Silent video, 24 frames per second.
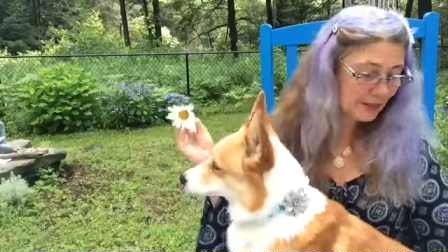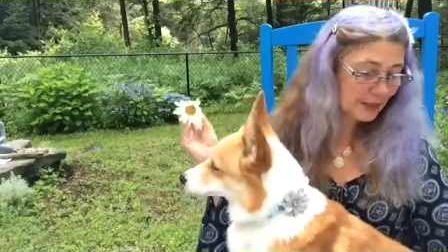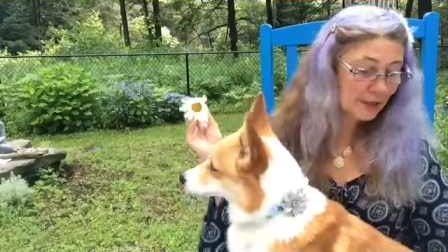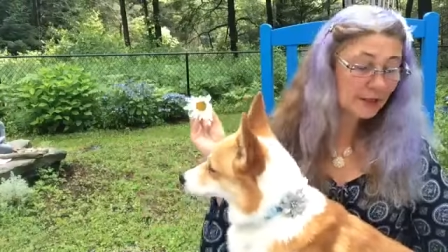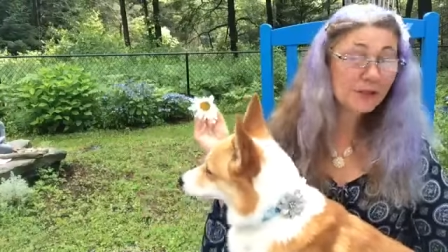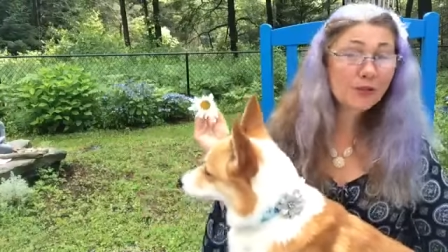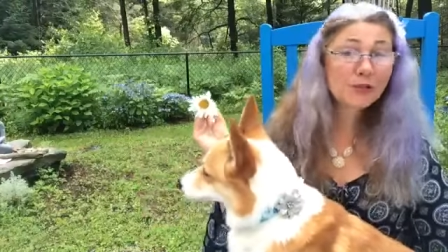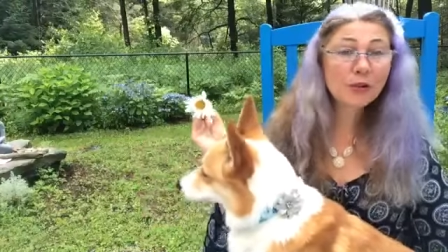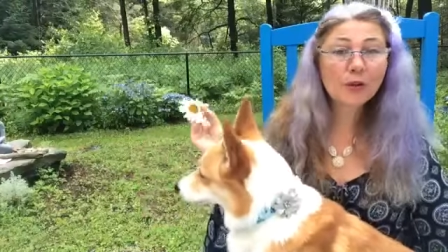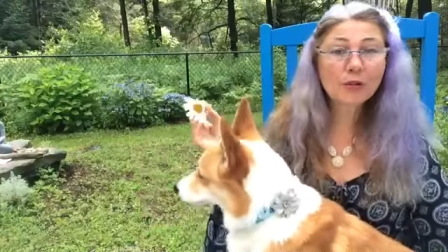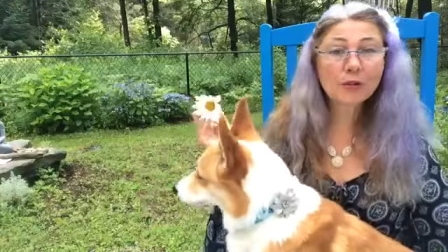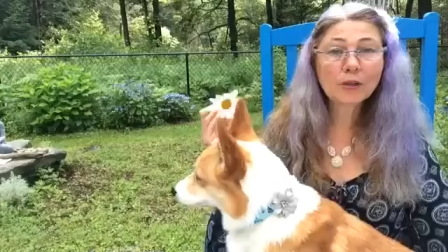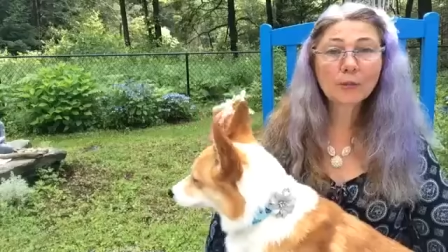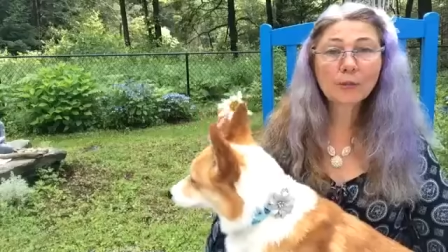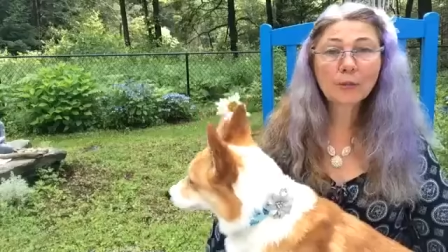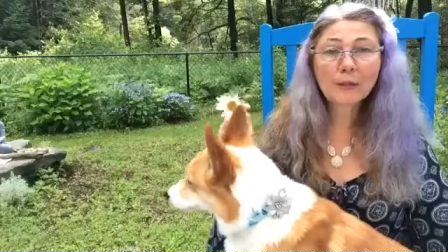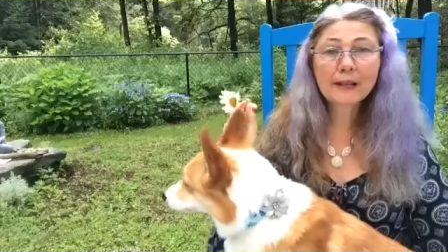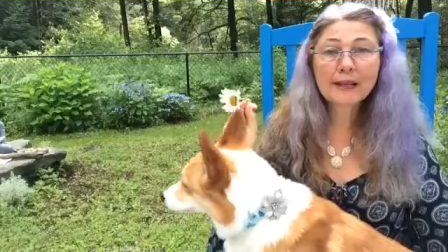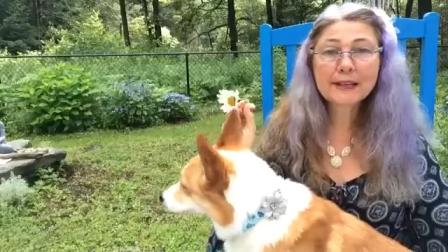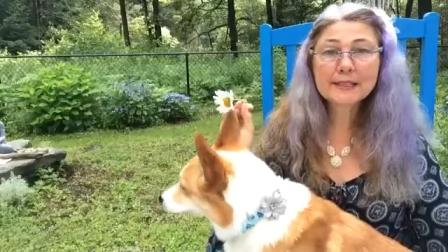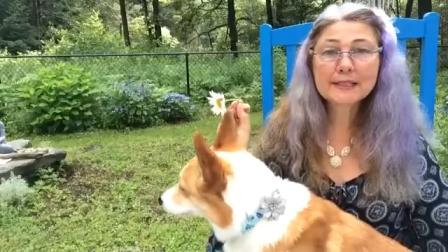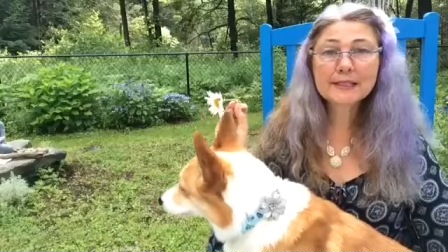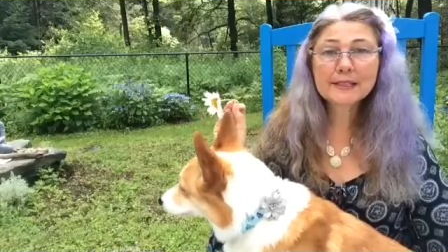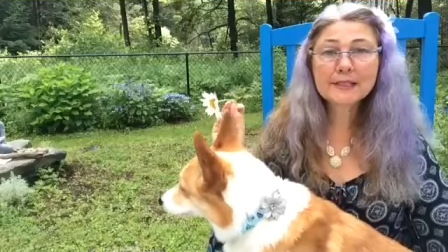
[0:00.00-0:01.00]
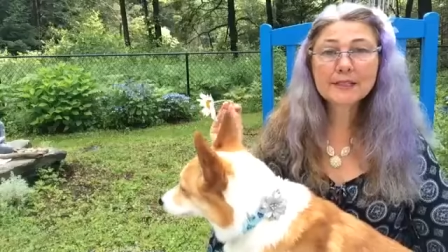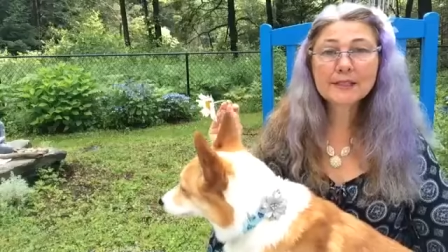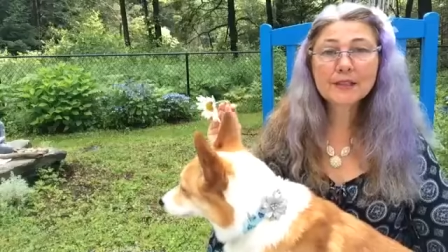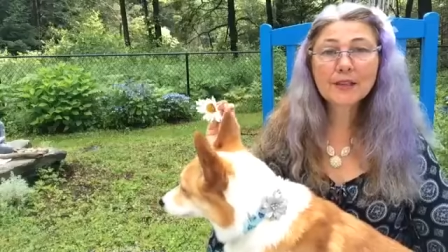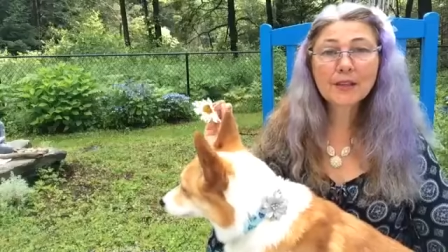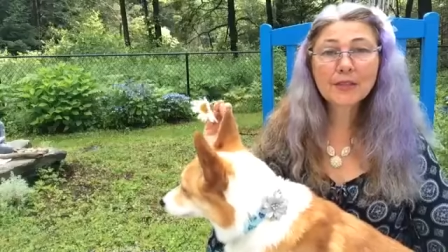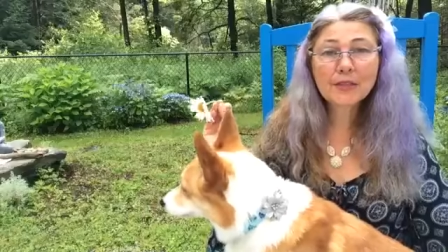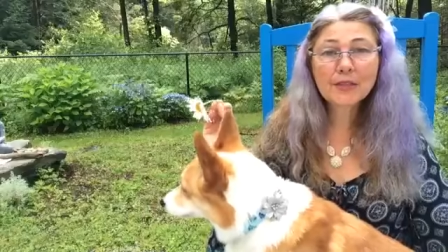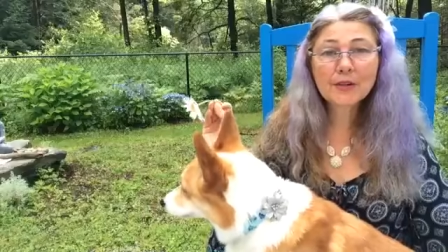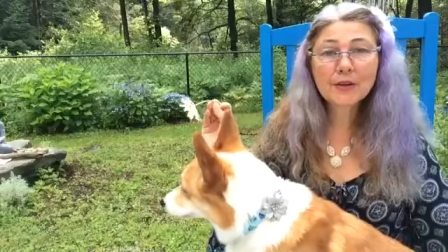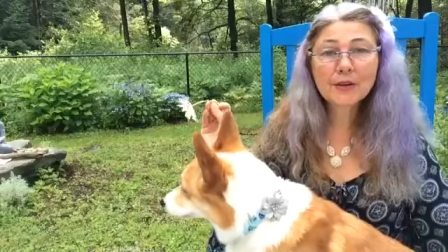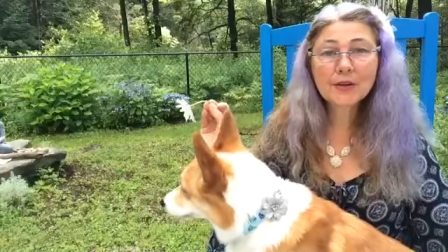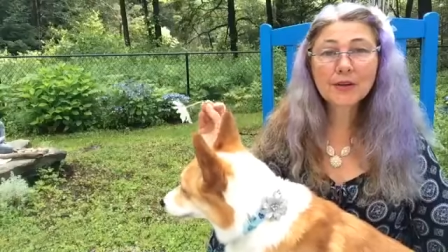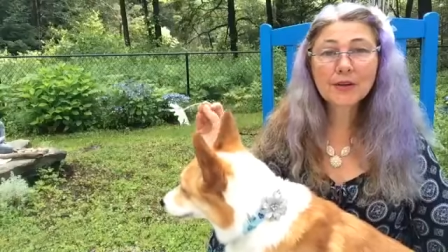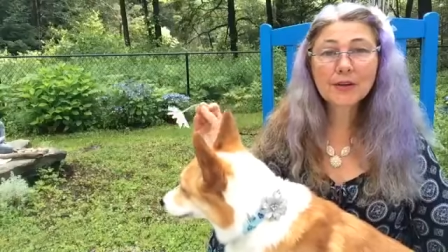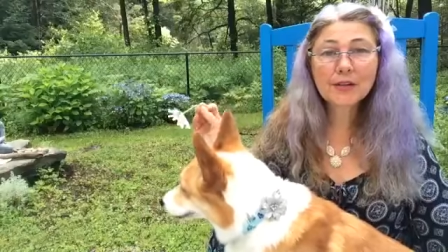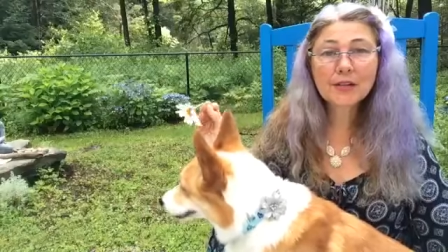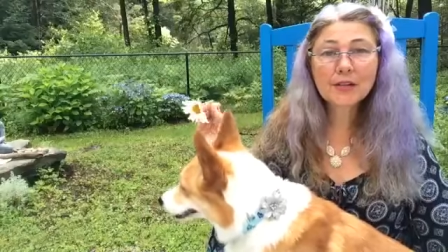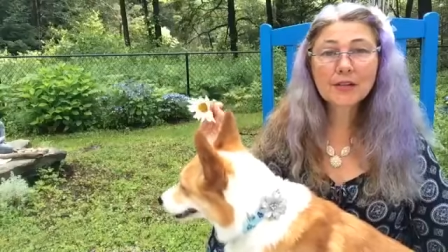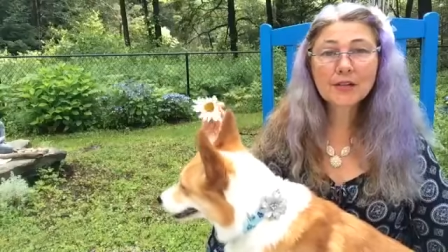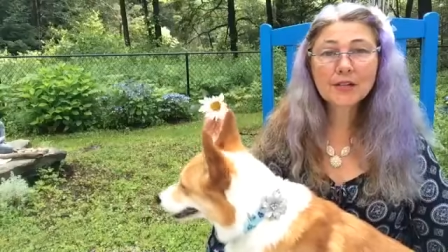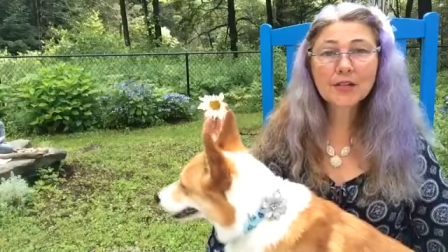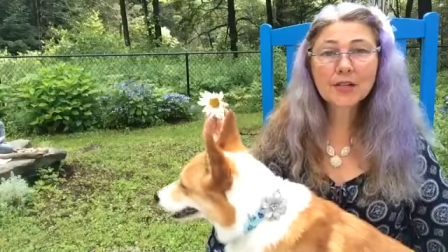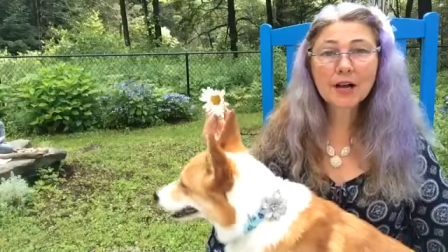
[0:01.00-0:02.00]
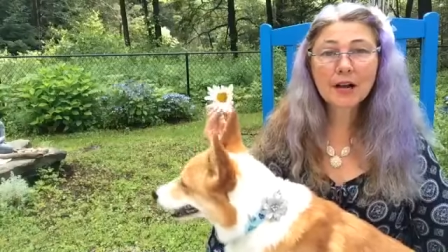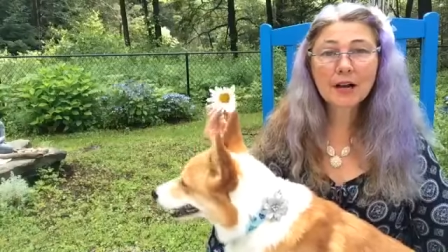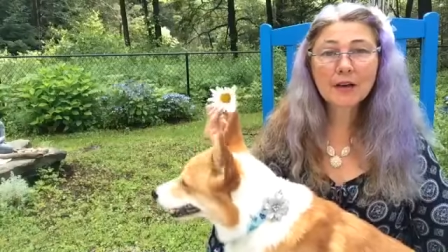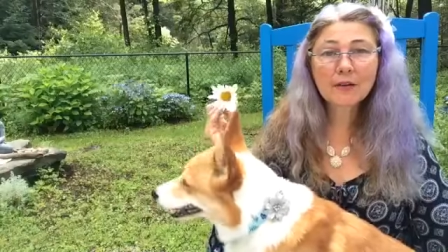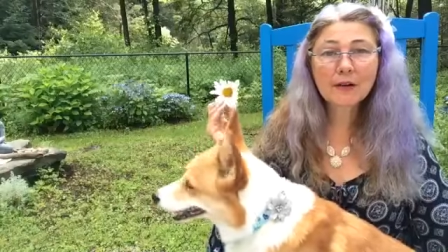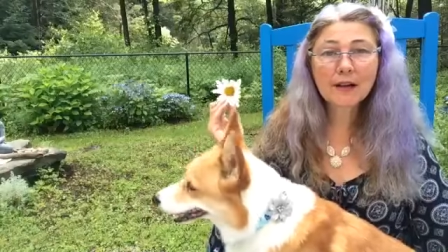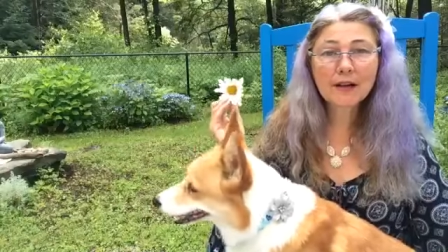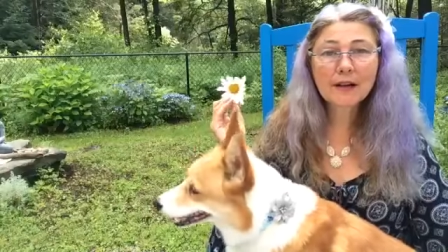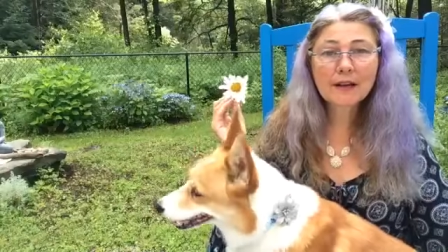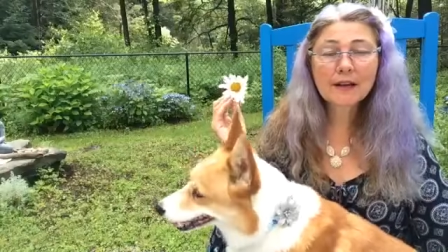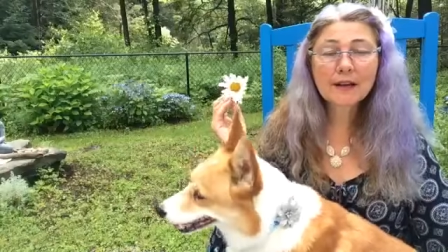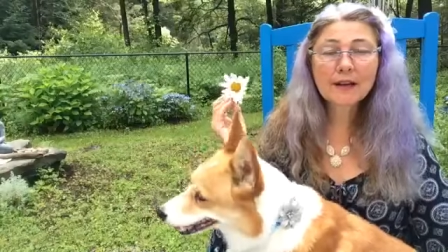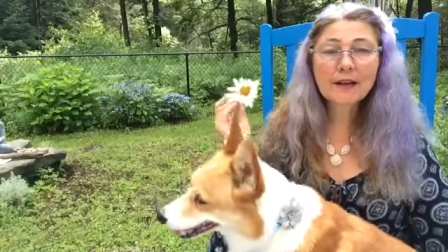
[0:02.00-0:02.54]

solar plexus, the third chakra.